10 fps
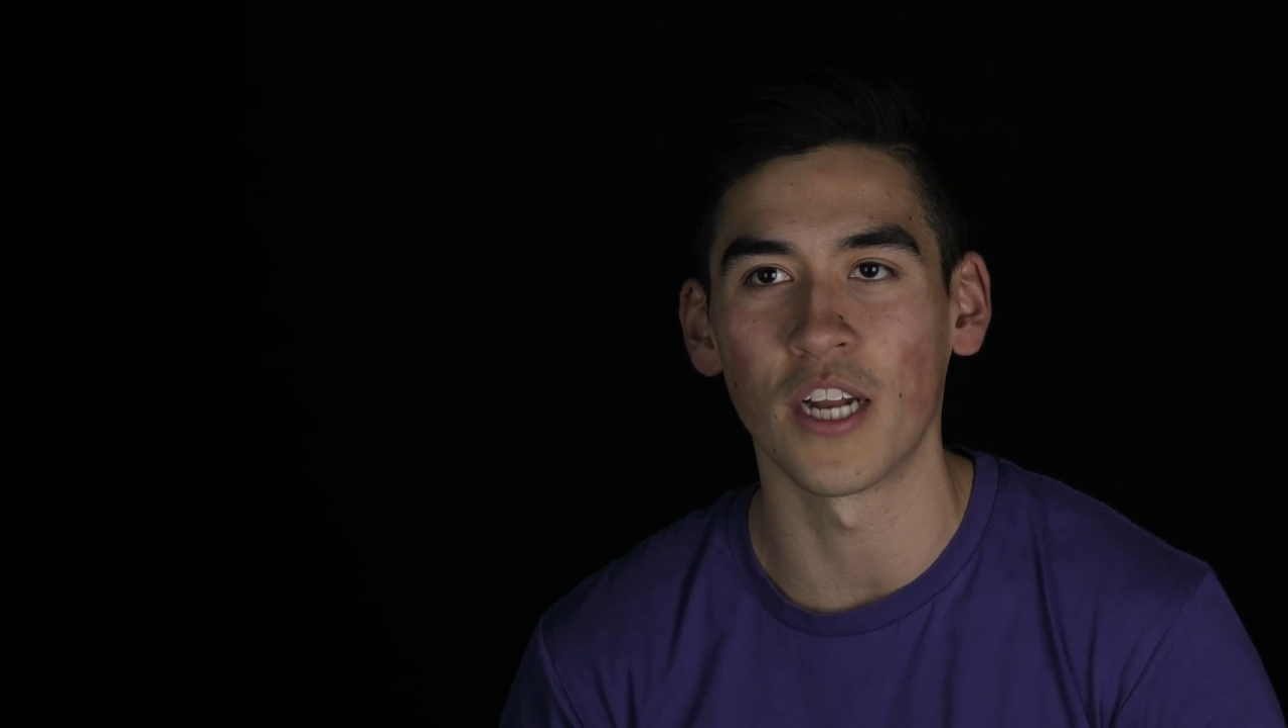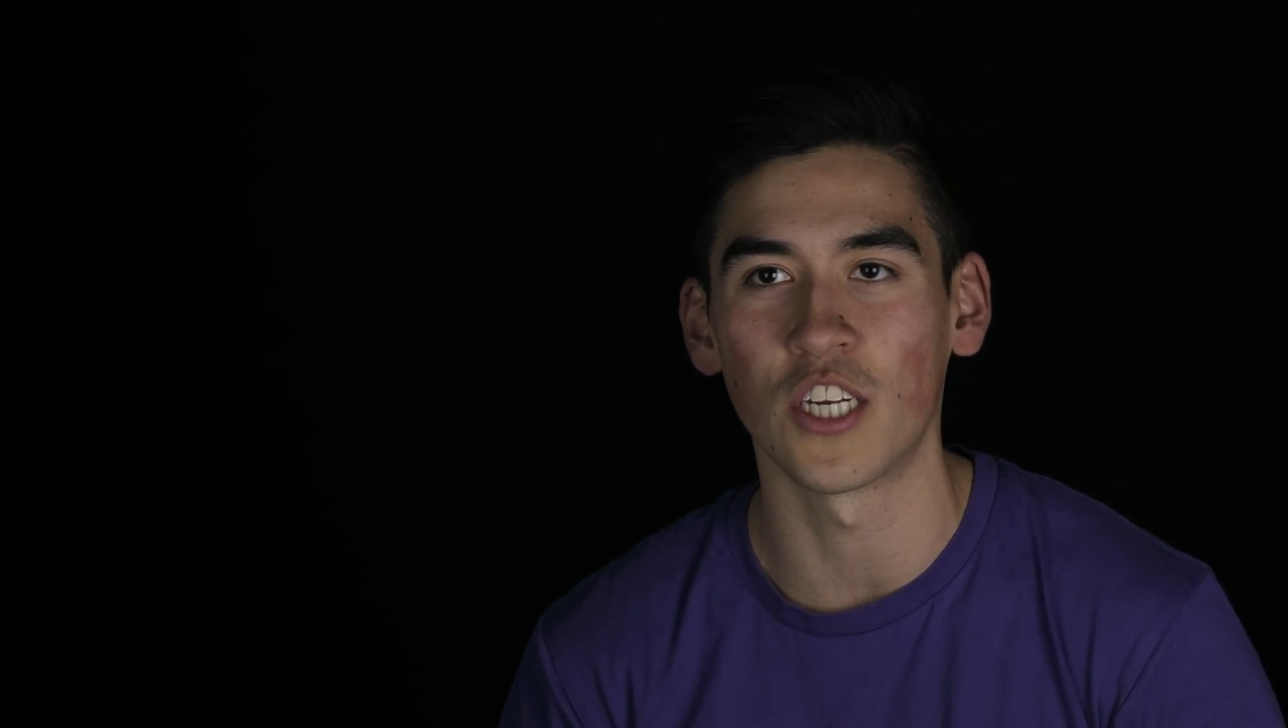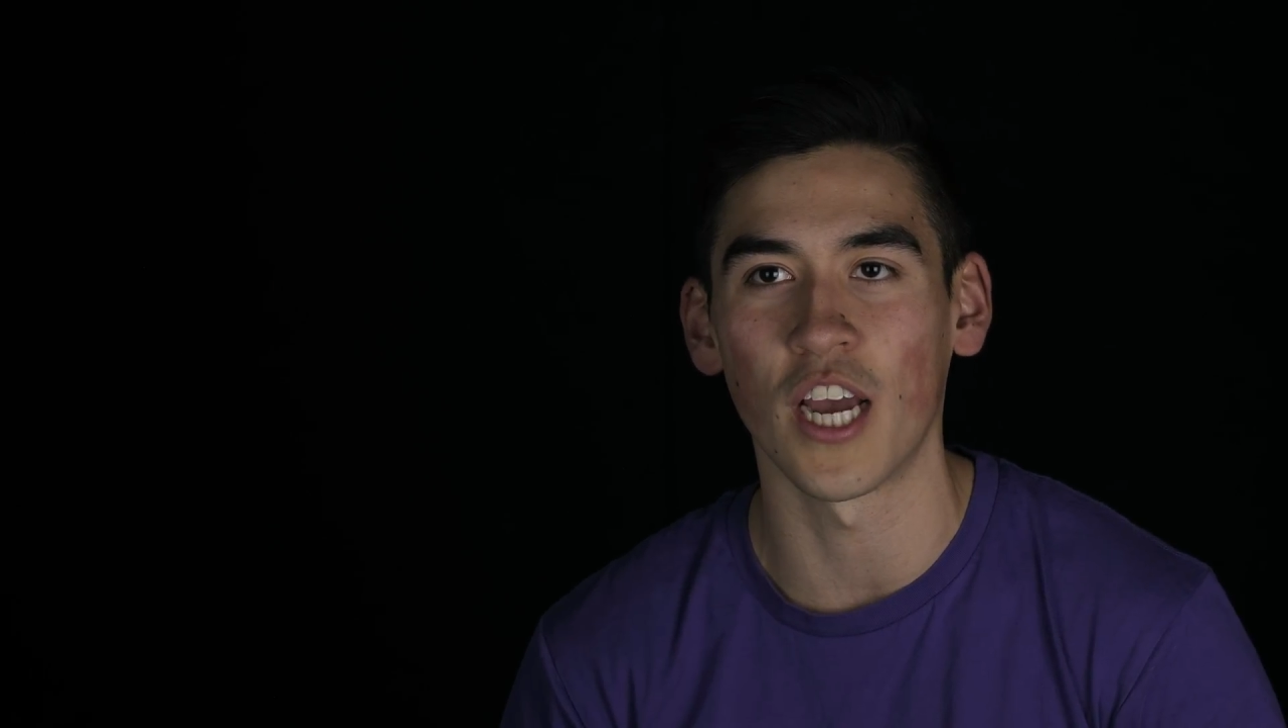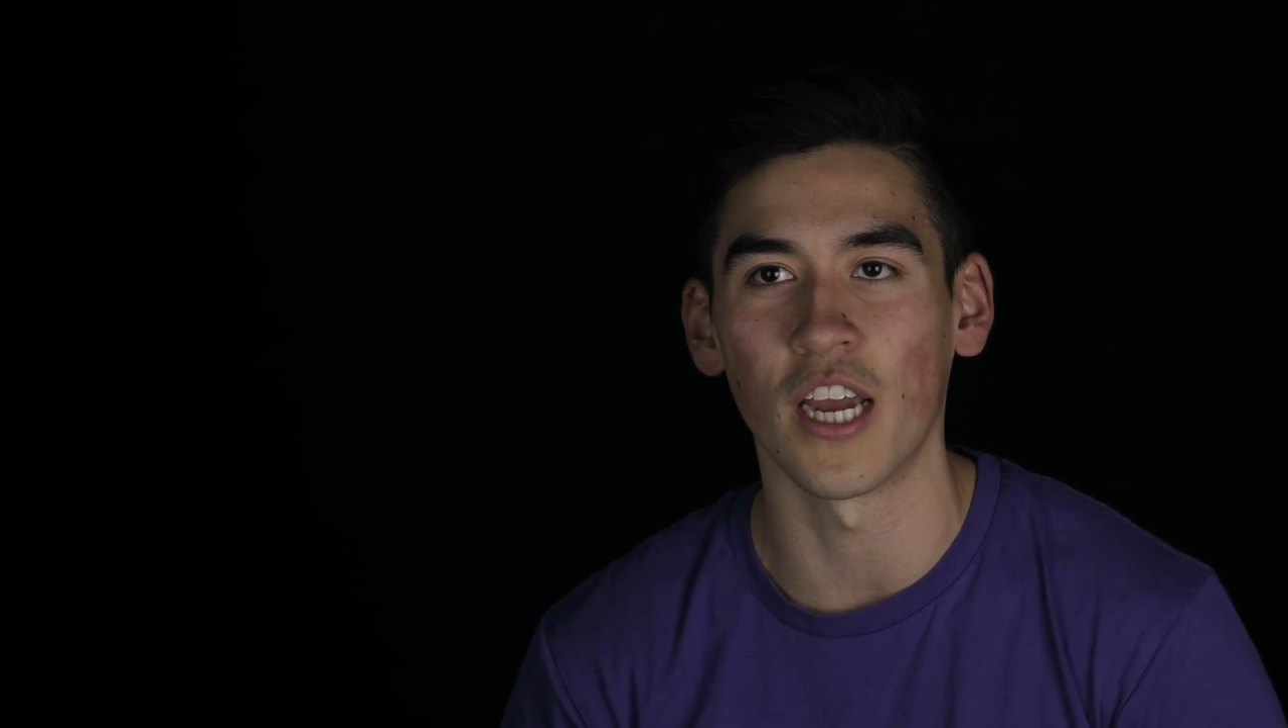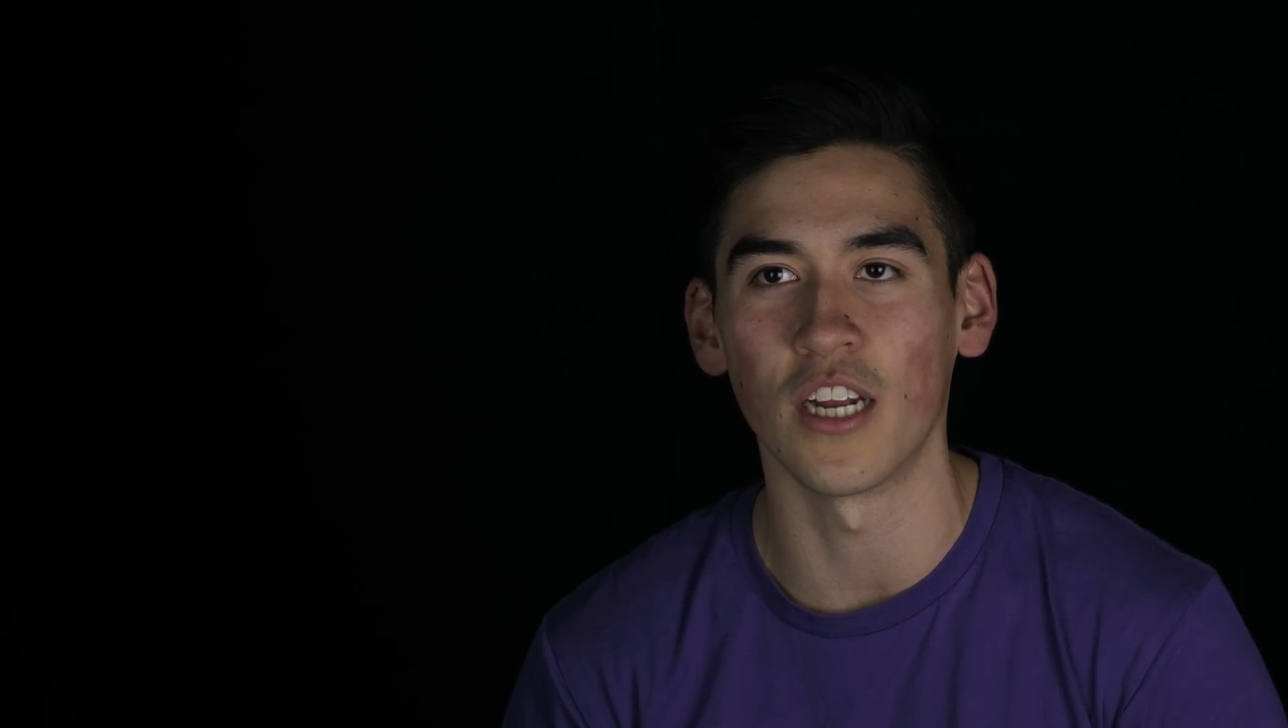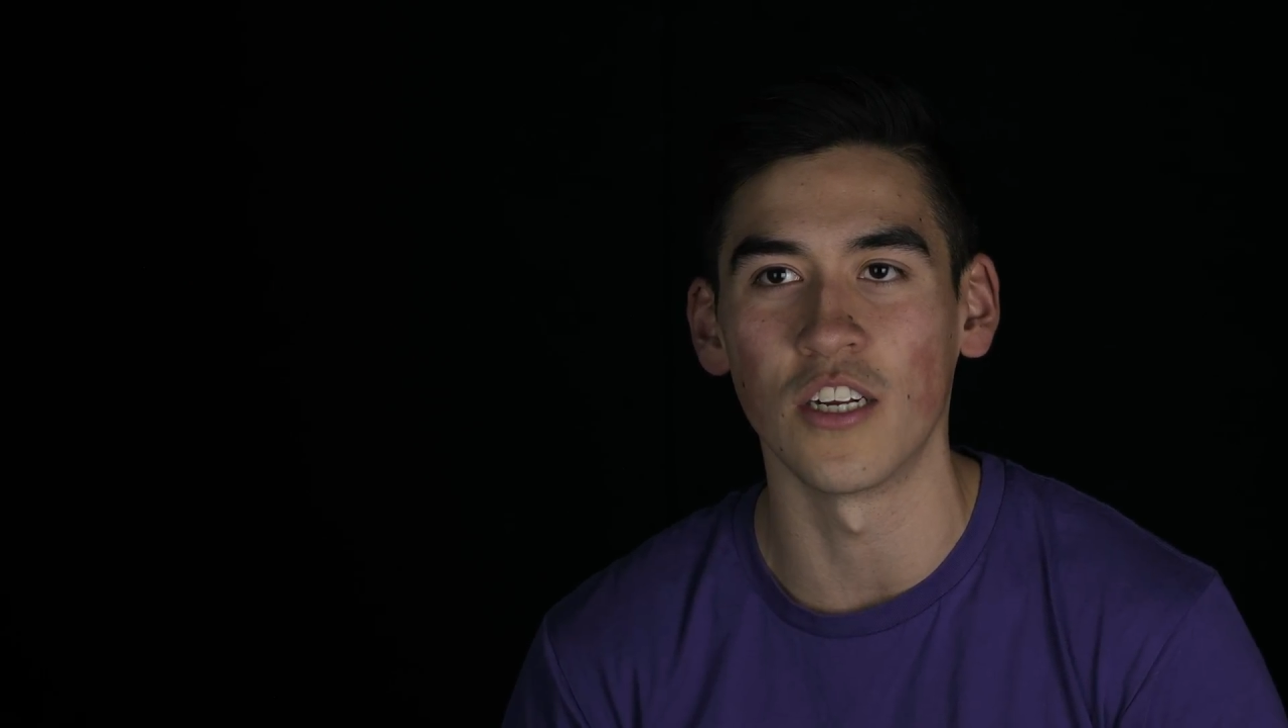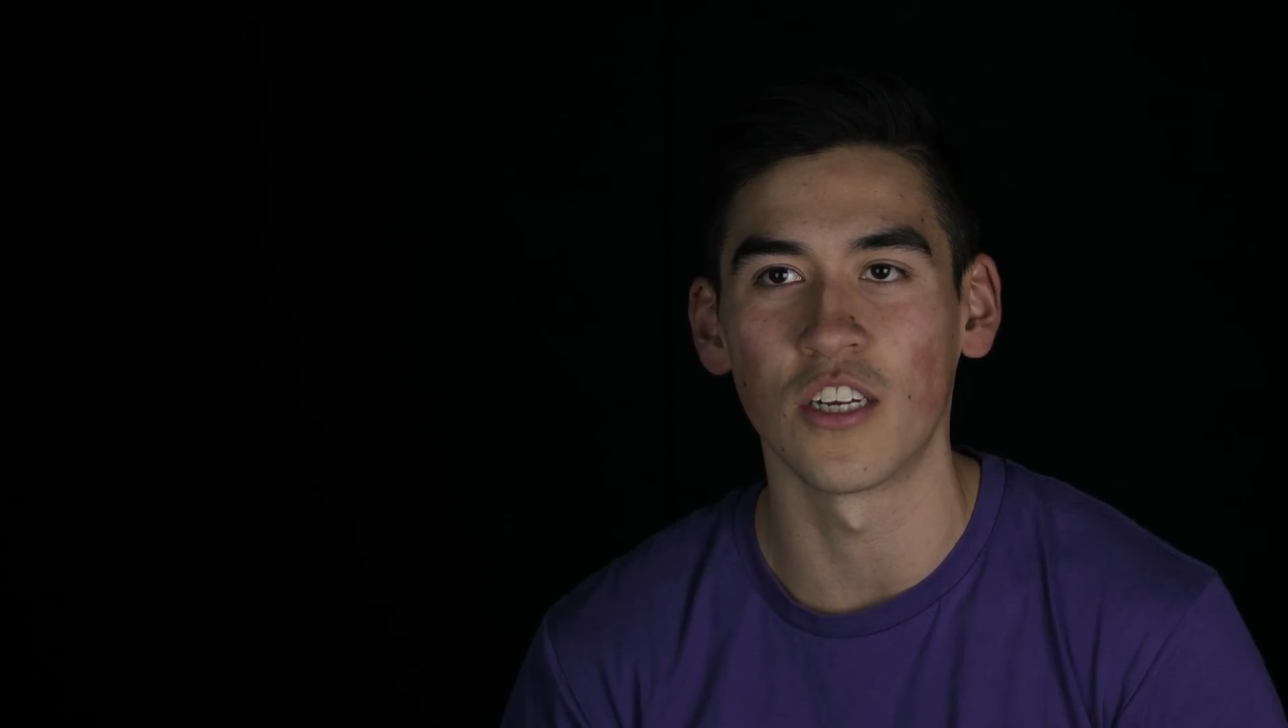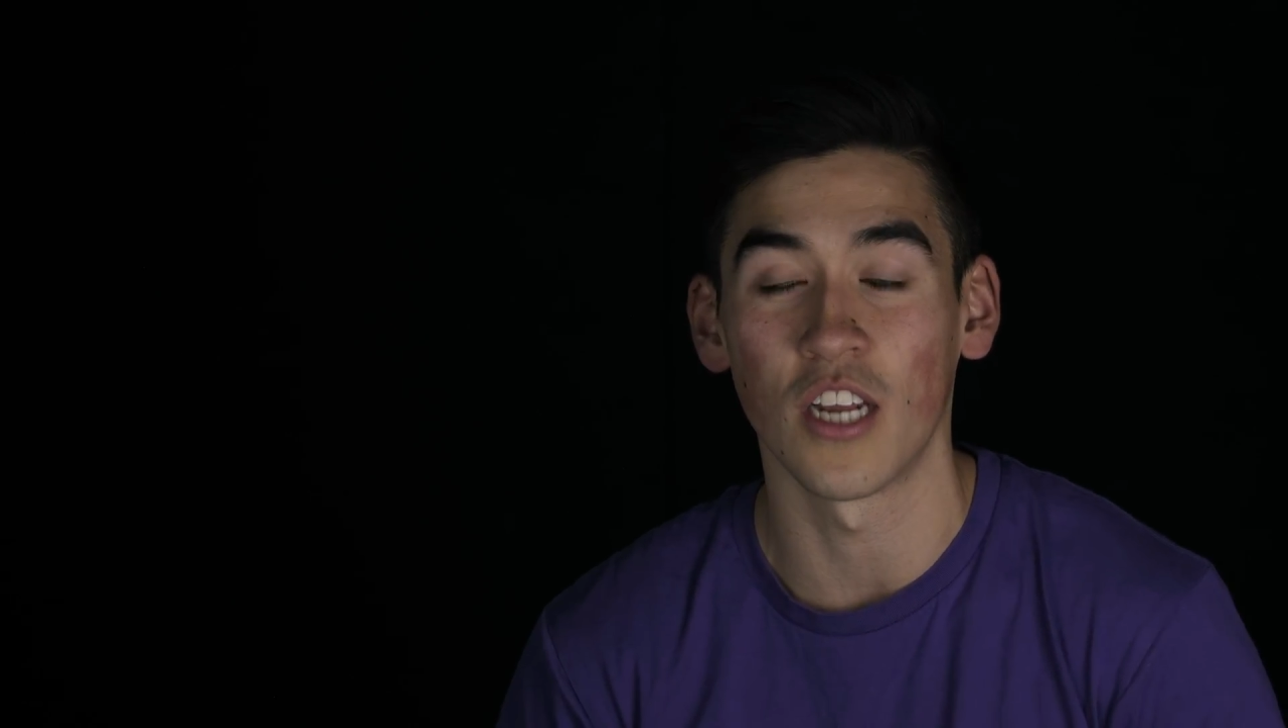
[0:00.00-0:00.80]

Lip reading: change